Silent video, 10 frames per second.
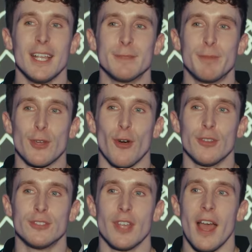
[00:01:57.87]
is
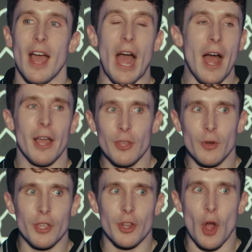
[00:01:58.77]
because, you know,
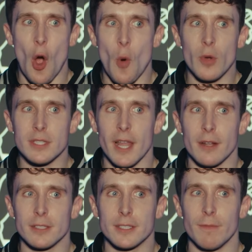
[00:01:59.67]
you can always
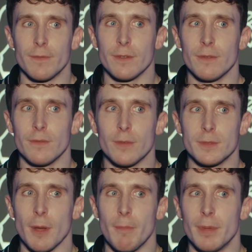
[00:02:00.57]
learn something from
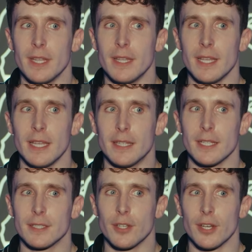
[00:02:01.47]
somebody that you
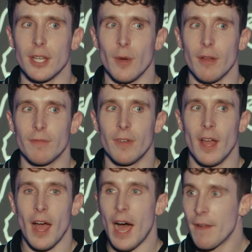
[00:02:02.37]
disagree with.
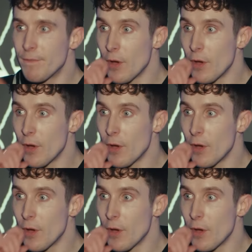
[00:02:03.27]
I